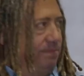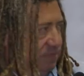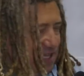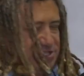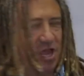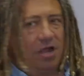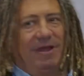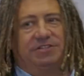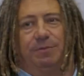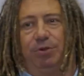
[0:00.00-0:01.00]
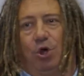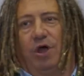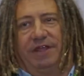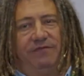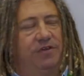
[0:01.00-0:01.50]
Let's talk about
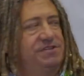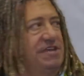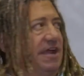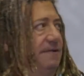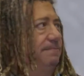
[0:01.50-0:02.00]
deploying for a second.